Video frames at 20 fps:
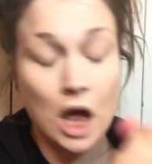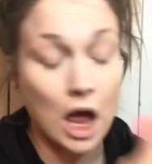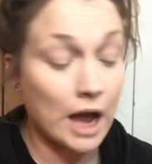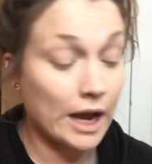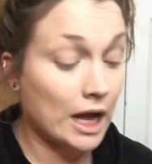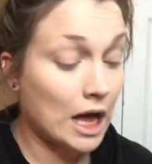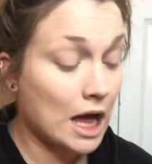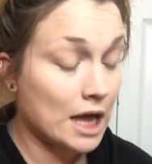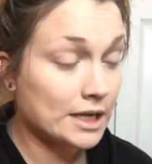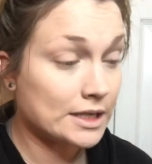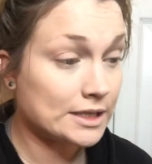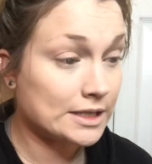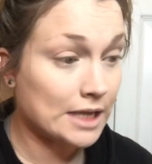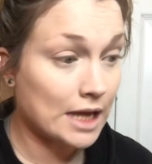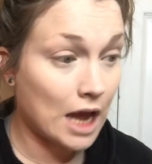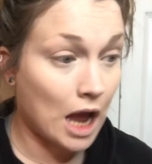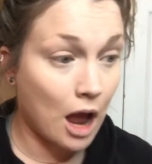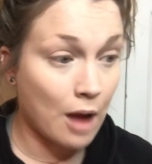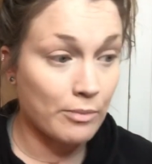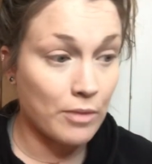I gotta
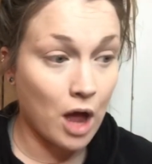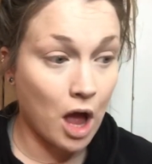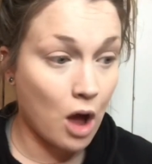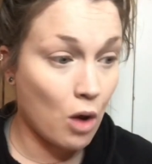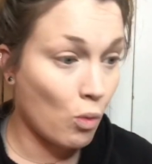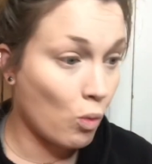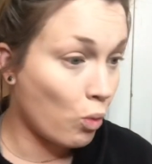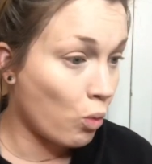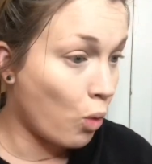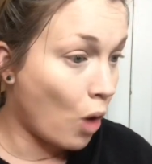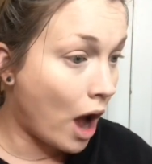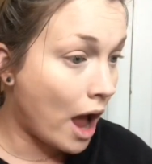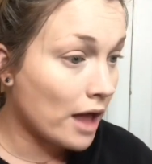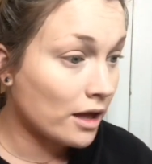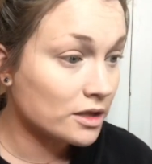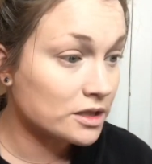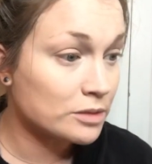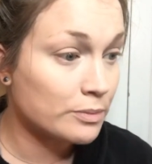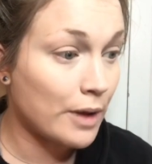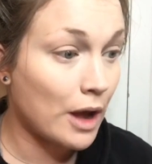say, I'm not
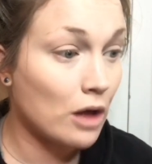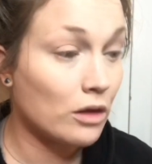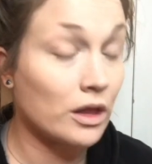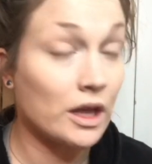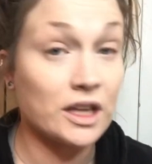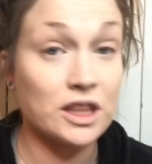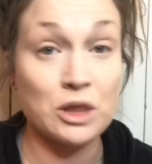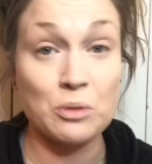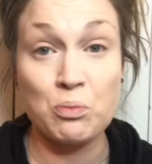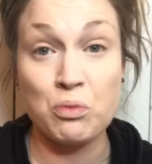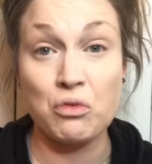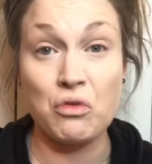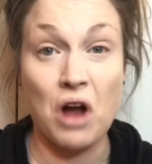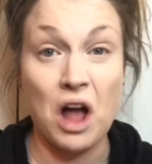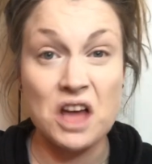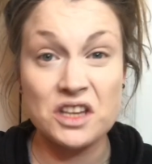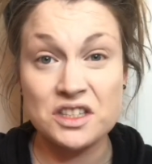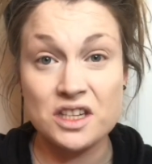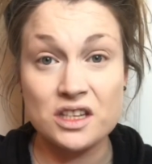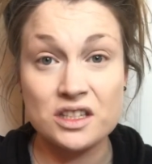wild about like the
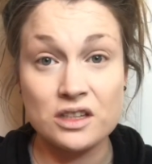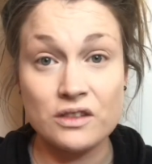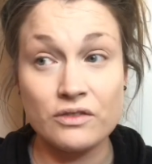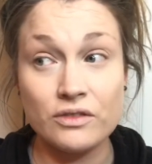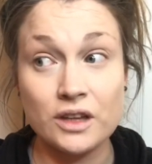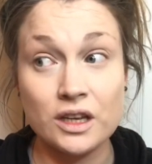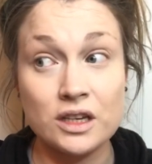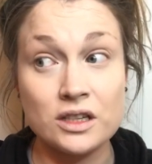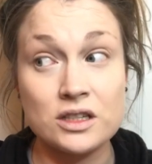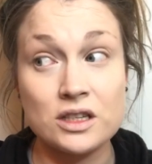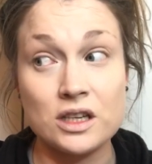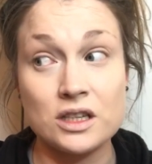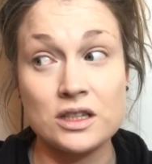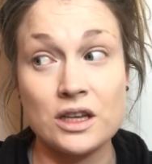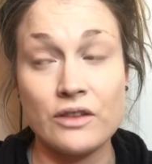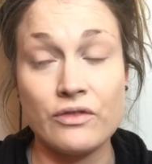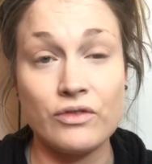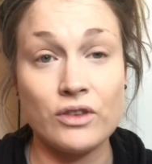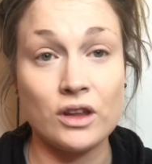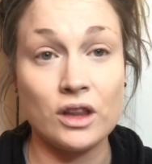process of things because
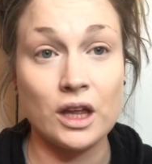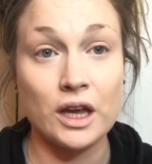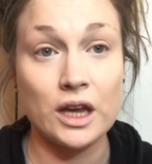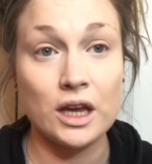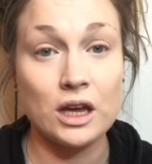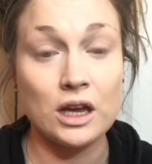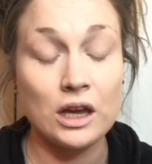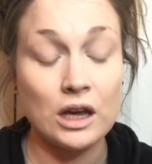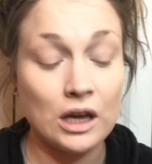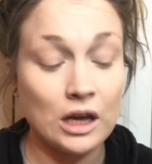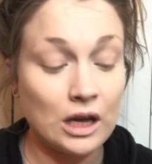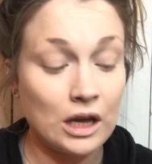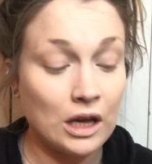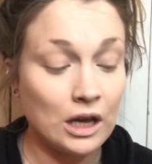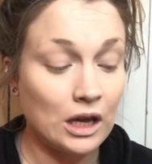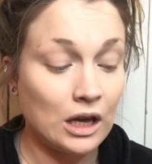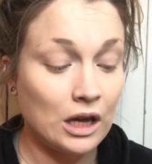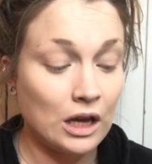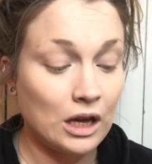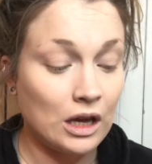I feel like
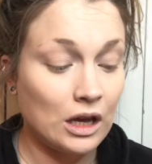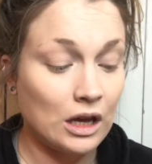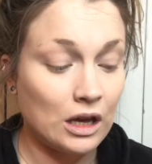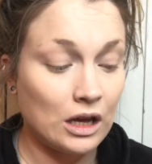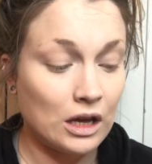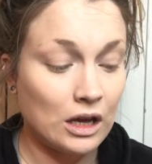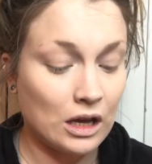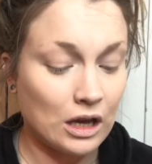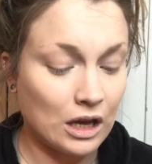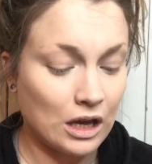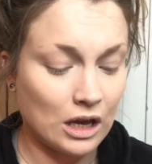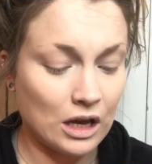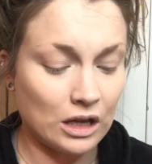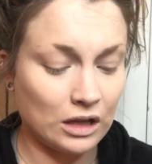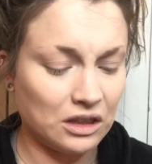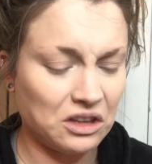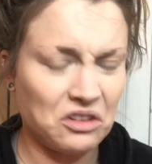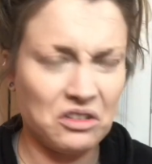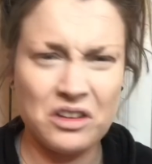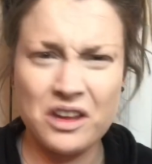
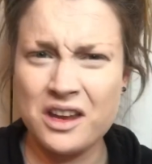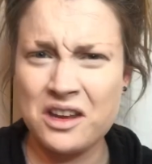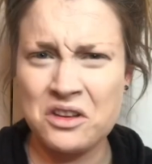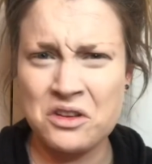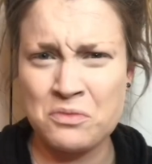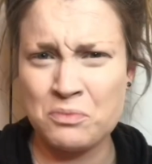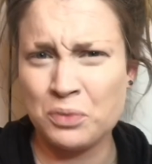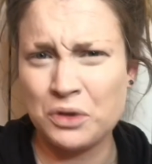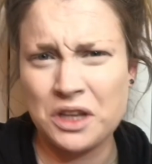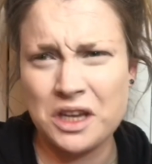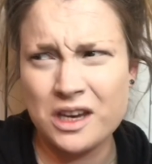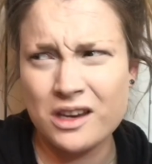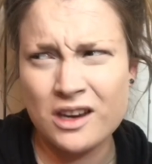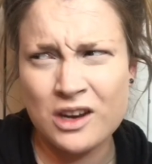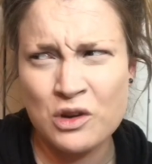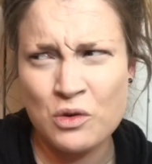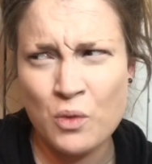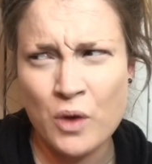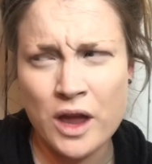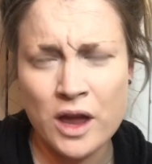a little incomplete
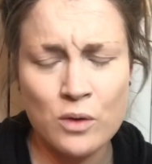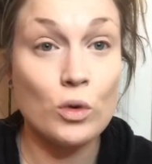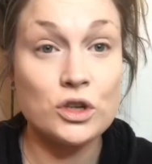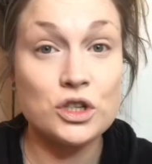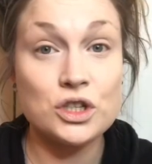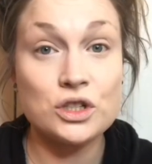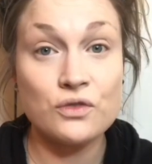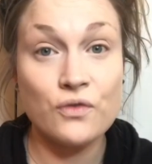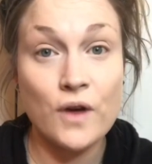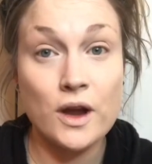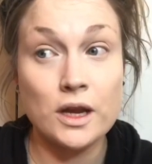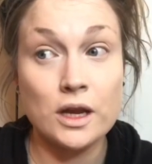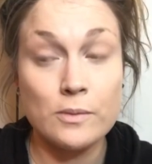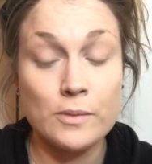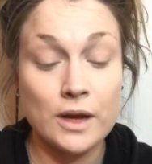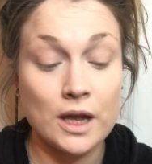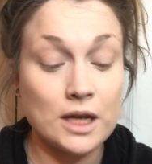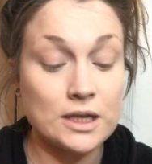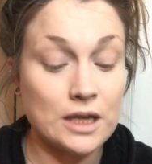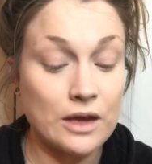in a way, which is funny
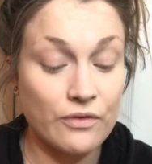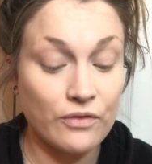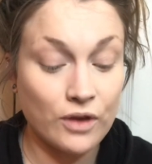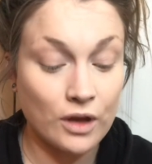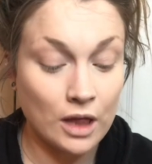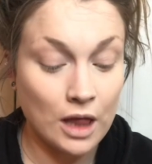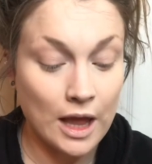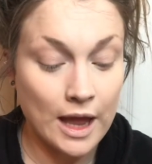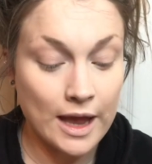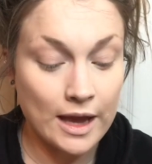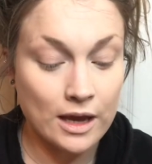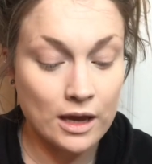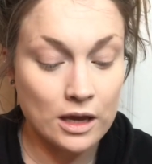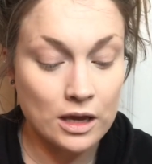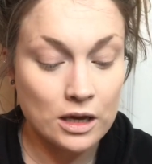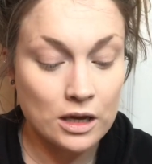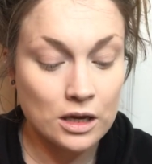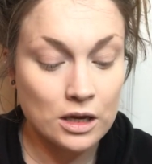because I feel like